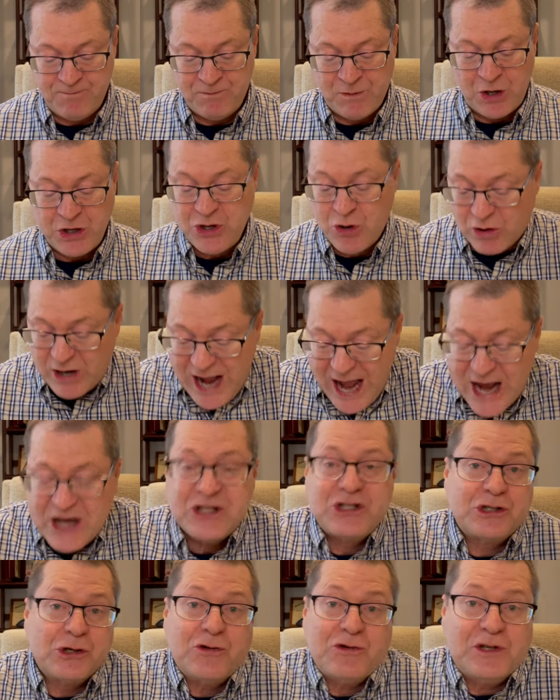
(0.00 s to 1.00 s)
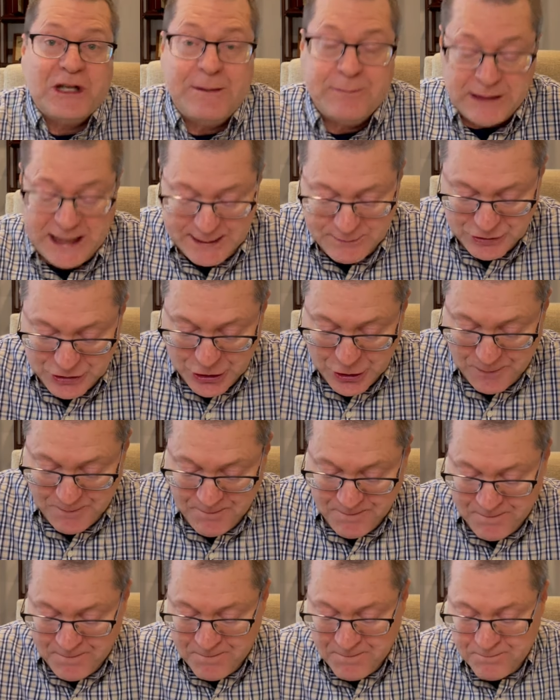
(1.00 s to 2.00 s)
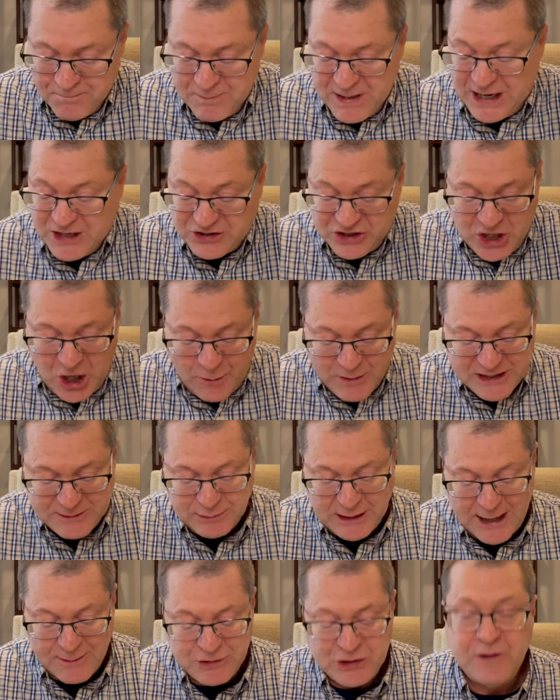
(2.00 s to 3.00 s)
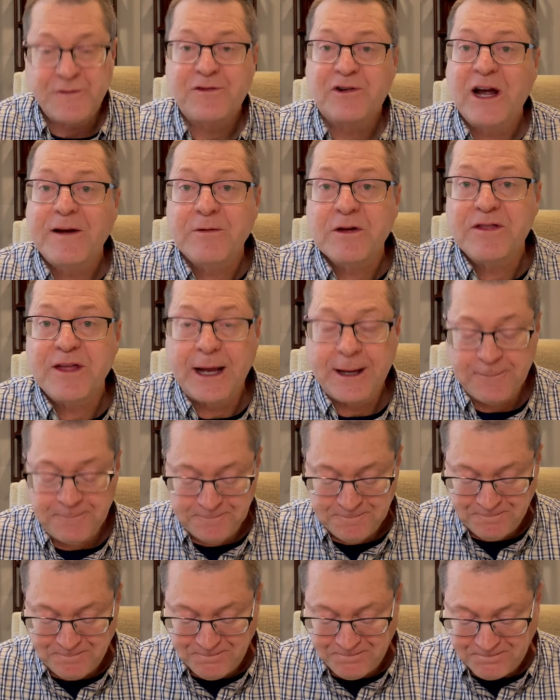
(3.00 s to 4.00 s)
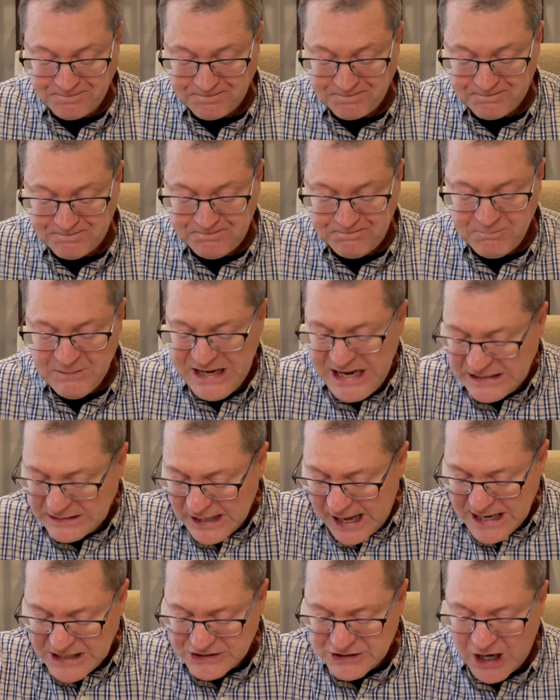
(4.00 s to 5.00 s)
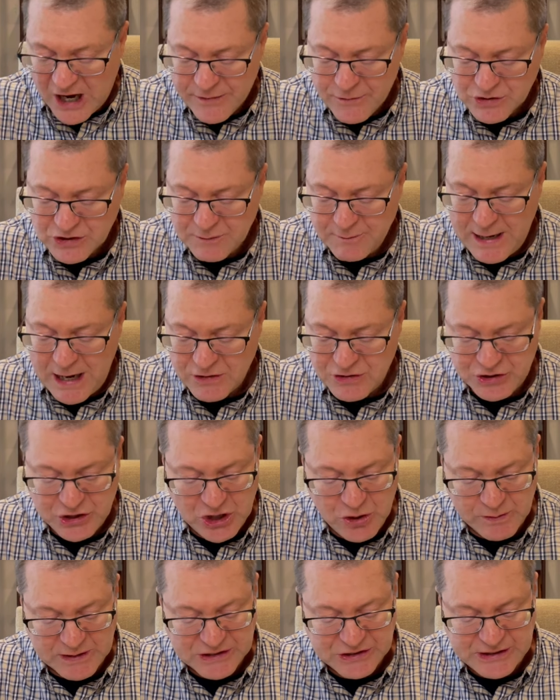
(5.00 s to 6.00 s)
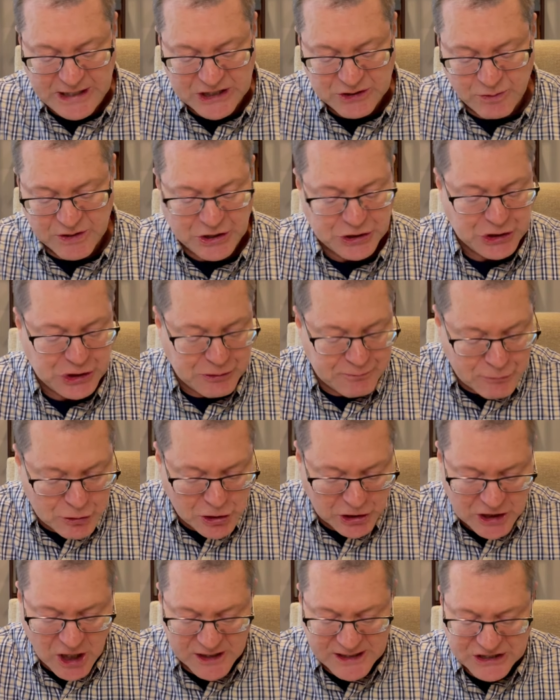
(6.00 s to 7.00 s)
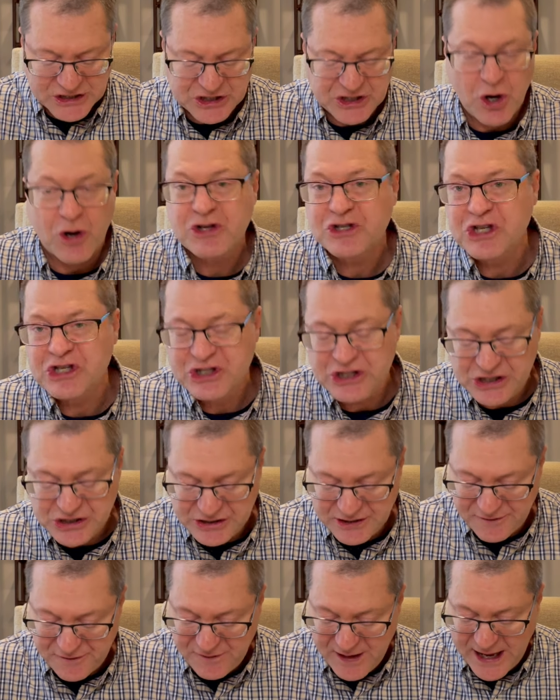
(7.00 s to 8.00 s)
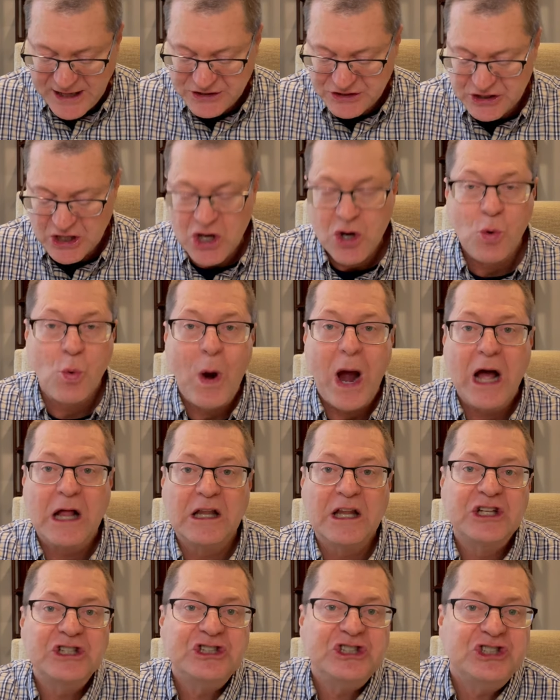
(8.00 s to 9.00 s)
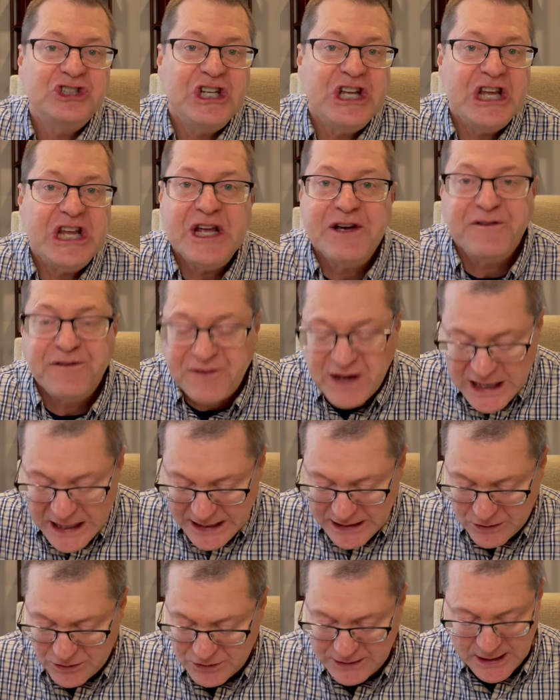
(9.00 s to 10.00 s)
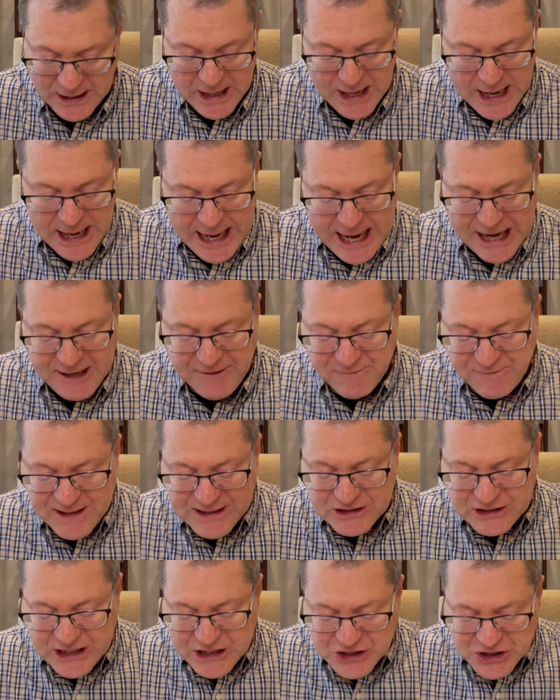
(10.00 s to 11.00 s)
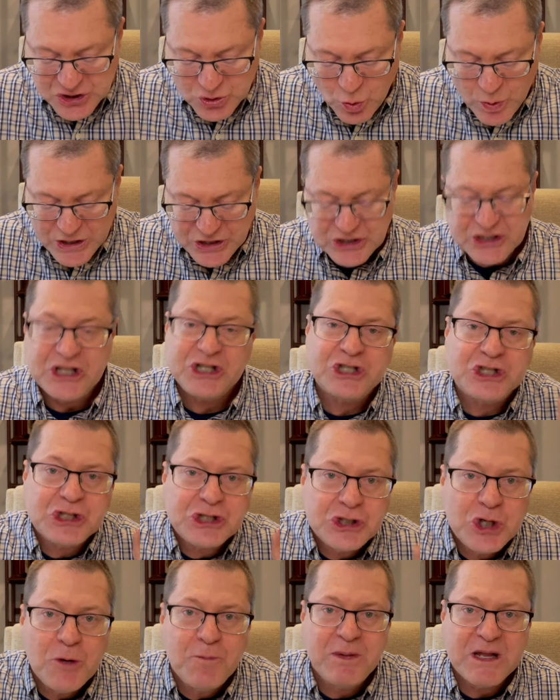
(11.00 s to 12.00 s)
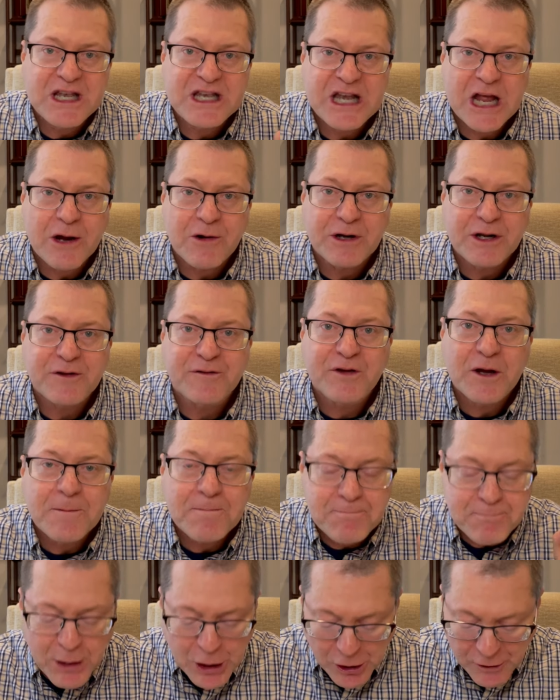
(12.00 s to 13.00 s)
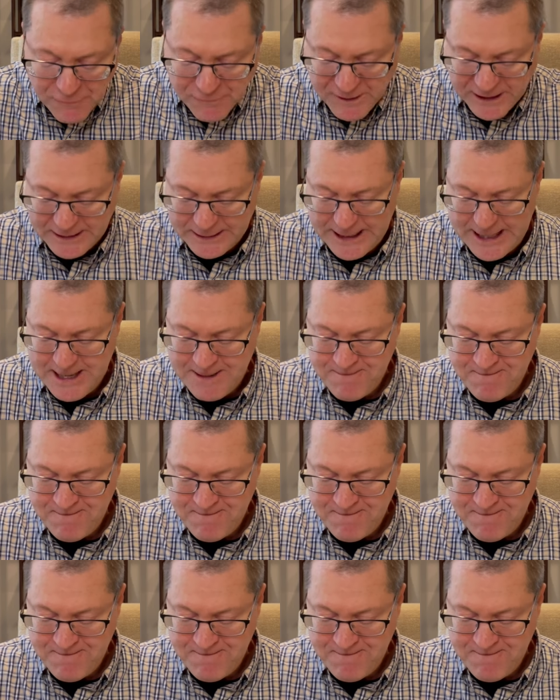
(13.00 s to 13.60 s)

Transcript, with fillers: Your ex certainly blames you because he always blamed you for everything. He lies to others about you and says with a smirk on his narcissistic face, well, she filed. It fits his twisted, stupid narrative perfectly.